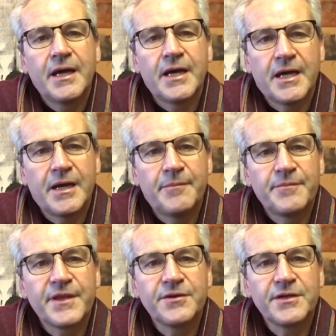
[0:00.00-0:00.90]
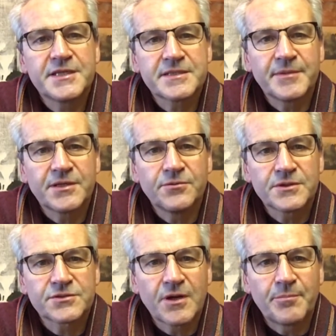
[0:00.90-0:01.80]
then you need something called a
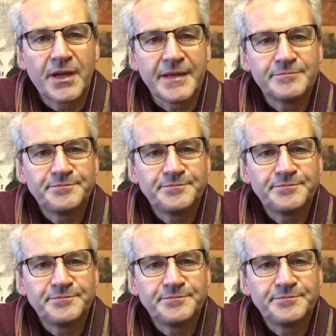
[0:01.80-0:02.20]
scrub plane.